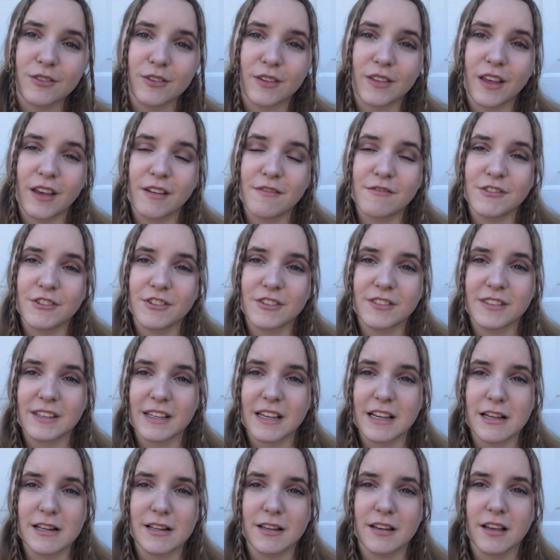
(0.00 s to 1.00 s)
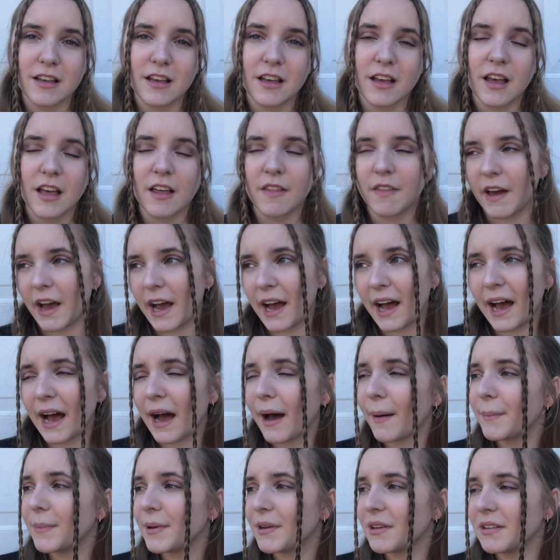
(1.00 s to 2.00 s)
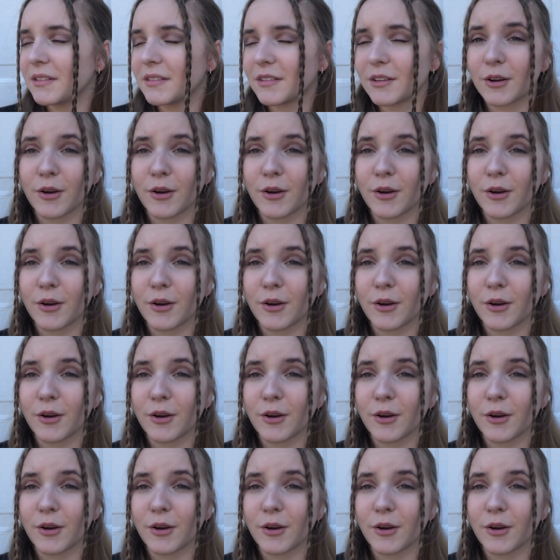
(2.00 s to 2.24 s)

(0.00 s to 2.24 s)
so they've just seen that happen.